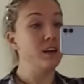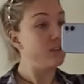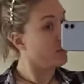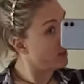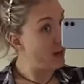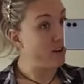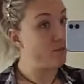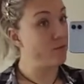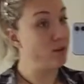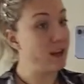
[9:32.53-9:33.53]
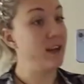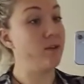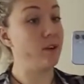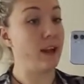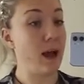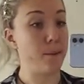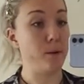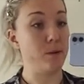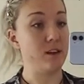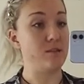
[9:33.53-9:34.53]
So yeah, really, really
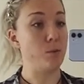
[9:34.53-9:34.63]
happy with this